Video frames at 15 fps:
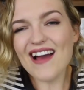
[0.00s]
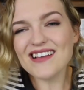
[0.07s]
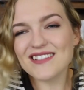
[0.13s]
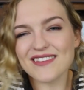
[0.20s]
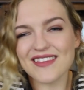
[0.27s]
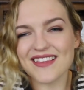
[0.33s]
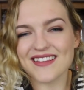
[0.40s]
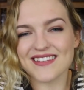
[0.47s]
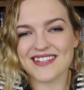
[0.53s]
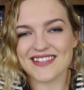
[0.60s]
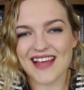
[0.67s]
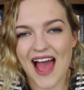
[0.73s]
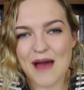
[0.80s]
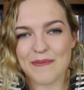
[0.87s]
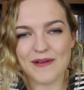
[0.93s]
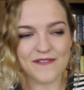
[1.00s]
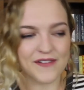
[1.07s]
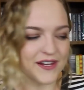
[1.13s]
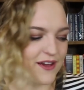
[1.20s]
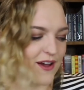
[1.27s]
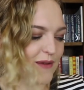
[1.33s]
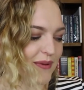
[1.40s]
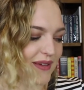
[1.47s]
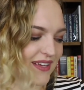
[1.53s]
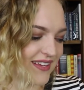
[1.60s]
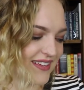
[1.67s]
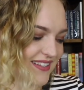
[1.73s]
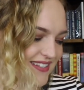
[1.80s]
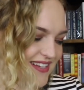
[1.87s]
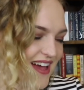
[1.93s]
I still think this is a happy video
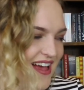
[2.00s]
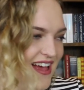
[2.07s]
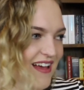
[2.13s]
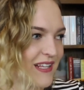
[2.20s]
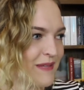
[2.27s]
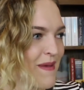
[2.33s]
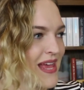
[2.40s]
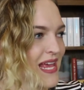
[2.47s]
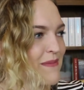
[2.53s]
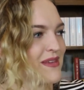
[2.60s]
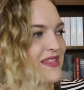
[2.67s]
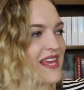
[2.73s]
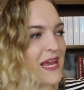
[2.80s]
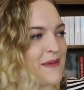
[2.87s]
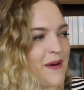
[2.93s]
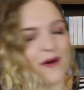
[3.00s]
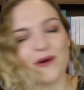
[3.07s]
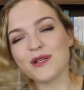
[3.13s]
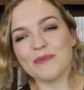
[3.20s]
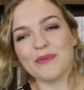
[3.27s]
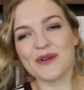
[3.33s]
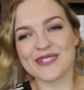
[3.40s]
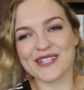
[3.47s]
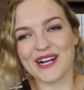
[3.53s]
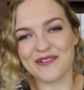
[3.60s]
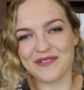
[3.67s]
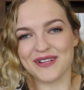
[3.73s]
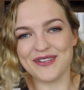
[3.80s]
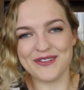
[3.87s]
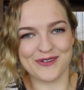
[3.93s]
because it's making me think about all the books that I
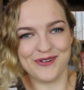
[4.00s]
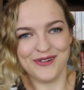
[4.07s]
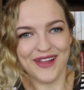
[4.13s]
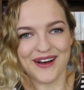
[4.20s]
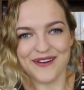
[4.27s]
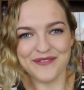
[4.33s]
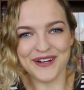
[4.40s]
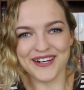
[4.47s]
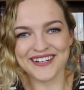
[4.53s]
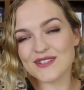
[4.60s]
really do love.